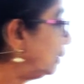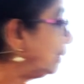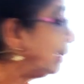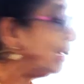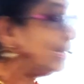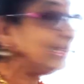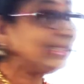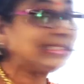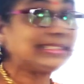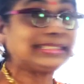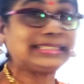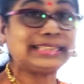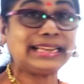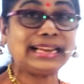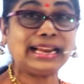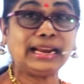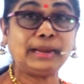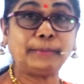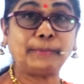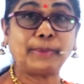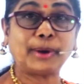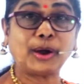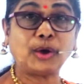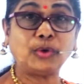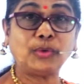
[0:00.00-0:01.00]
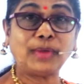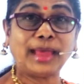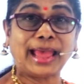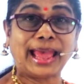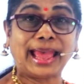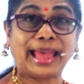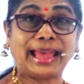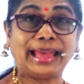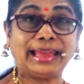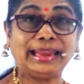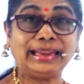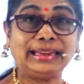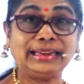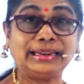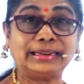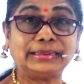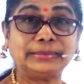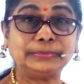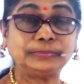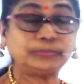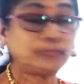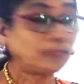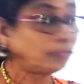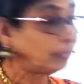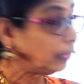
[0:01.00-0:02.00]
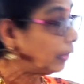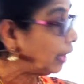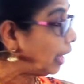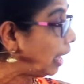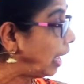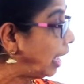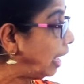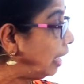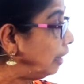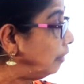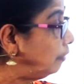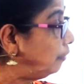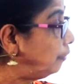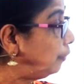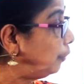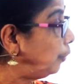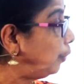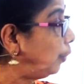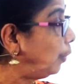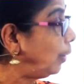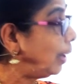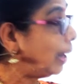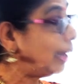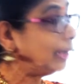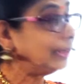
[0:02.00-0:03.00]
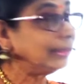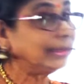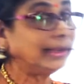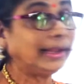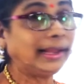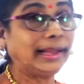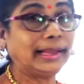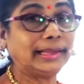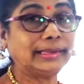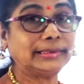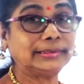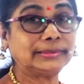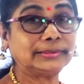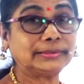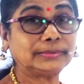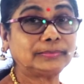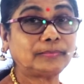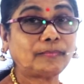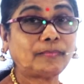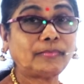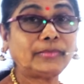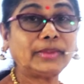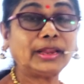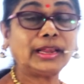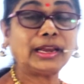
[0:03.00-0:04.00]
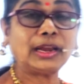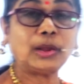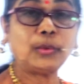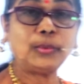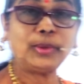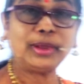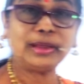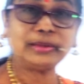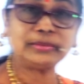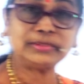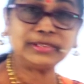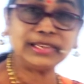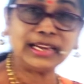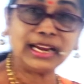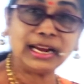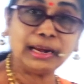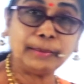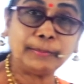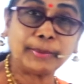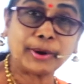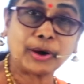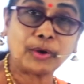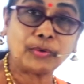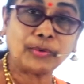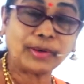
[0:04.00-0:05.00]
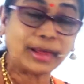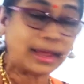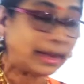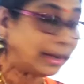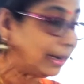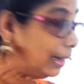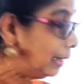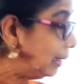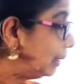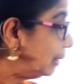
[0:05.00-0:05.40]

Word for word: A single brown hat and four other hats. Now we have single brown hat.